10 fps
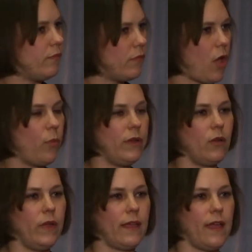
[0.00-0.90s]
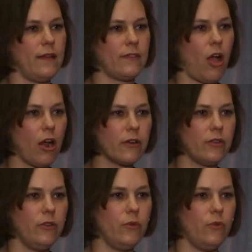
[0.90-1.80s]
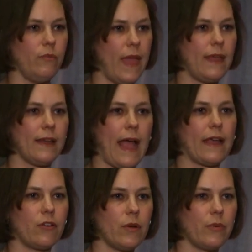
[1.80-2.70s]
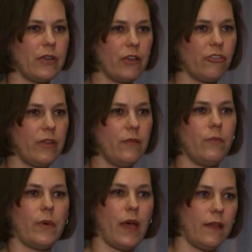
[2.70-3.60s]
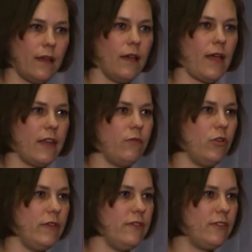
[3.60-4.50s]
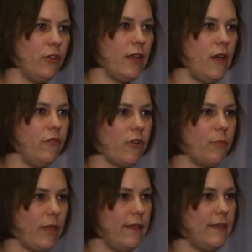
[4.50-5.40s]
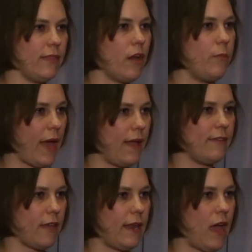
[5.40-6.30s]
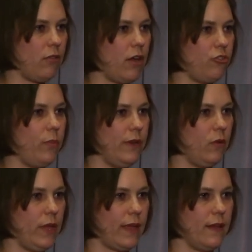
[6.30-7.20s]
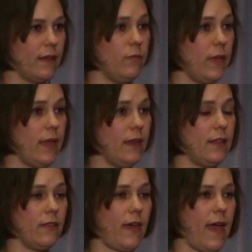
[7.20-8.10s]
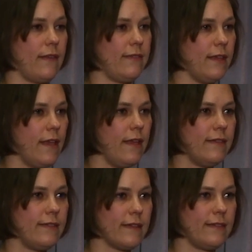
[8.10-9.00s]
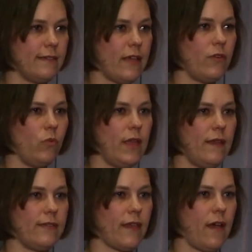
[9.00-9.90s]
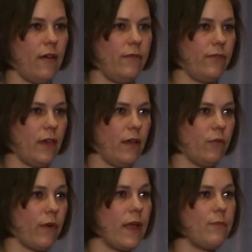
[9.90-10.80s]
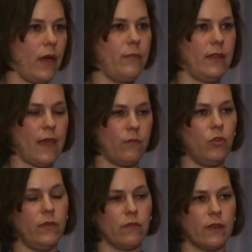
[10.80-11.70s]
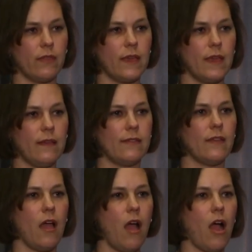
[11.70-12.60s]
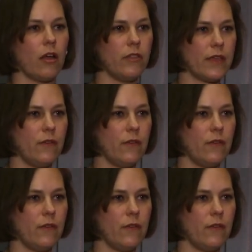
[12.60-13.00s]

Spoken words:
Opening weekend, it's hard to make an accurate prediction, but a lot of movie studios are placing their bets on how large opening weekend can be. And in the last 6 to 7 weeks of the ramp up to that movie release, are looking